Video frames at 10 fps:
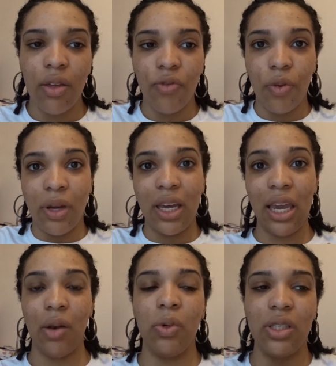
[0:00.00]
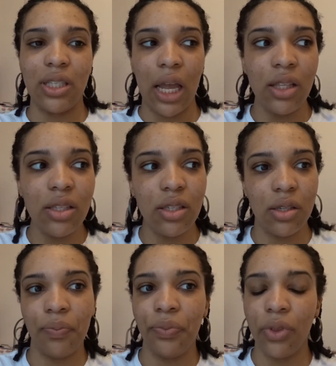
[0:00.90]
from an inward sense?
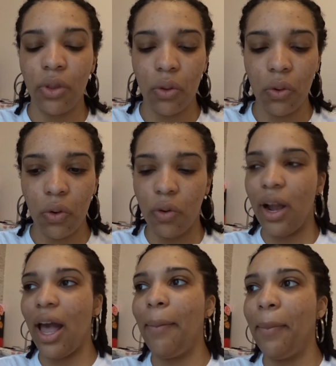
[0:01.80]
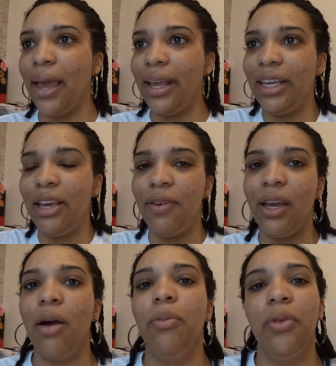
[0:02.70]
Or am I giving
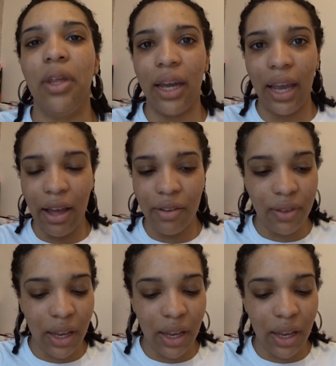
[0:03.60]
out more than I have?